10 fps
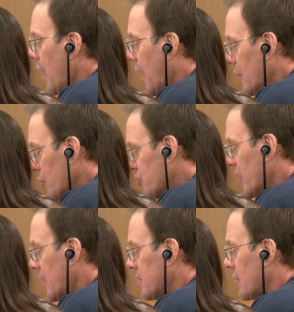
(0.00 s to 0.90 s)
I wish
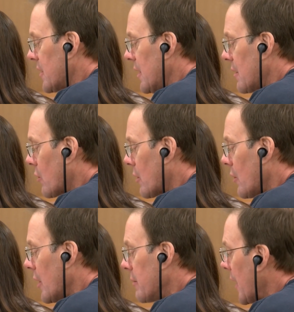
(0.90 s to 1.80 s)
I could take that hurt
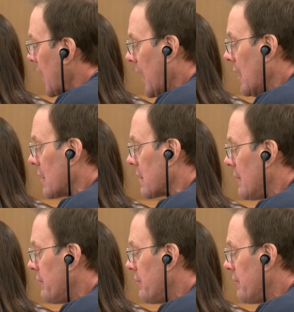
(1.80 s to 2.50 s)
away, but I can't.